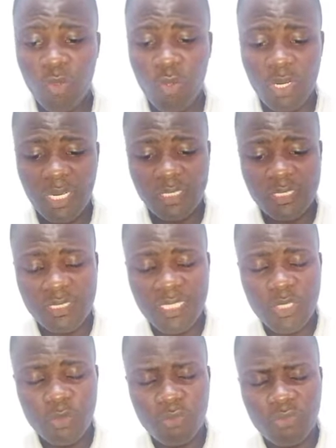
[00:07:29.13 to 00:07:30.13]
God has
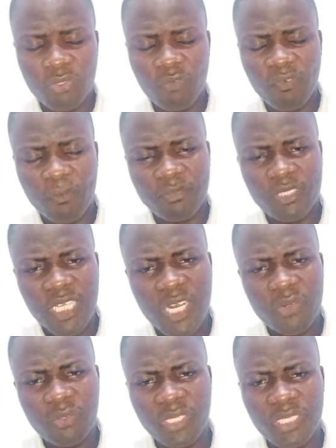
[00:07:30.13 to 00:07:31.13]
seen you through from
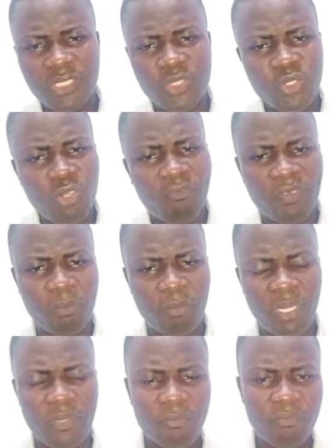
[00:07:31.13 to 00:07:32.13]
January to November.